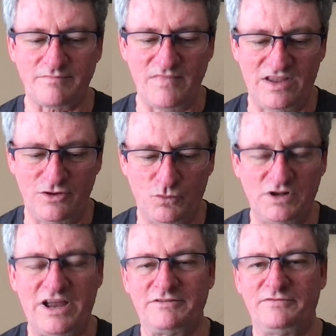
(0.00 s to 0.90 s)
you will
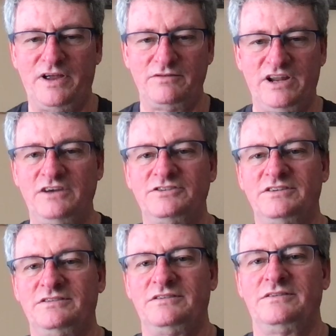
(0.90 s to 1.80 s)
have a
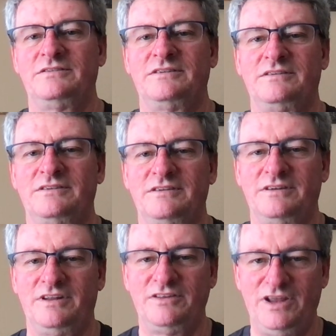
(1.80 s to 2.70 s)
foundation
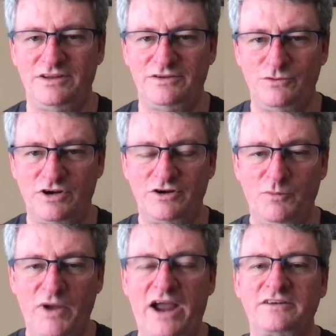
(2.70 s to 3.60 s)
that you can go
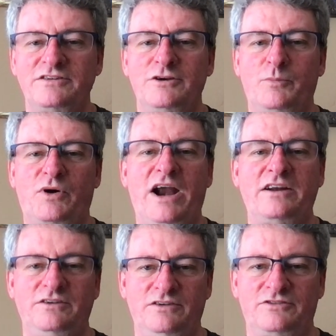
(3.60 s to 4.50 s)
back to your
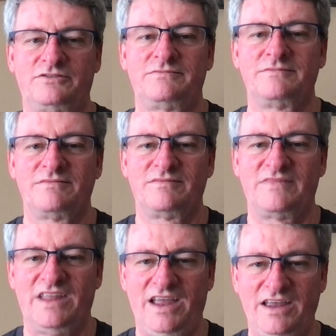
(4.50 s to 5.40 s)
practice.
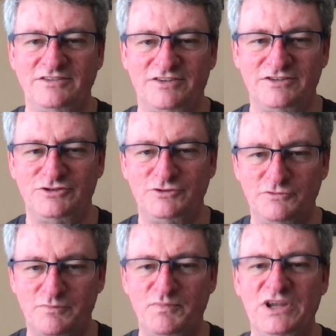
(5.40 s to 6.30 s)
And since
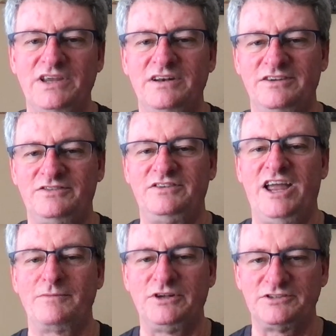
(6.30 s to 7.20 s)
you've been
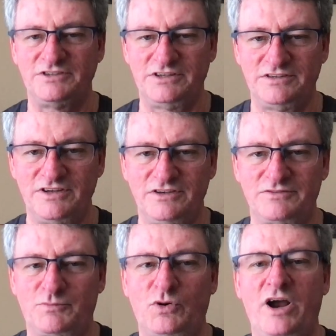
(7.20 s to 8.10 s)
establishing this
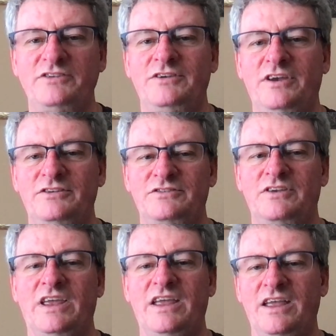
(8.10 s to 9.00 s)
process
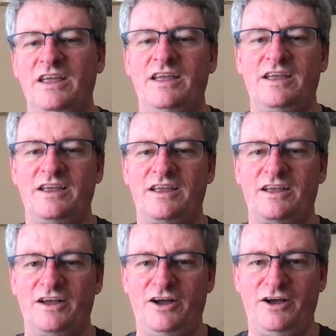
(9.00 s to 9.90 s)

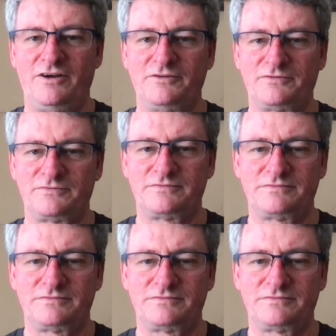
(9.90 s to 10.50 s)
of